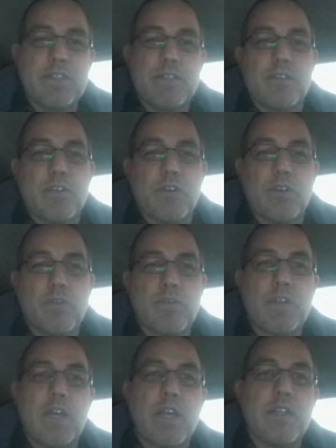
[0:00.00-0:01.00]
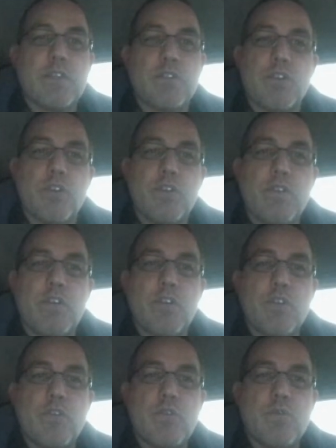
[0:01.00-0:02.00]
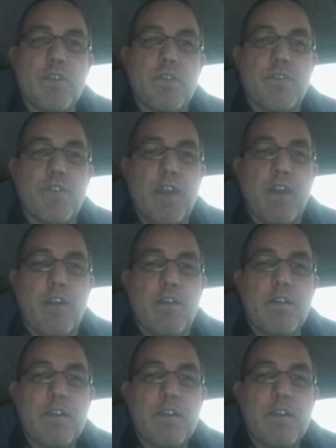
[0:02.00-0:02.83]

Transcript: So that is good news there.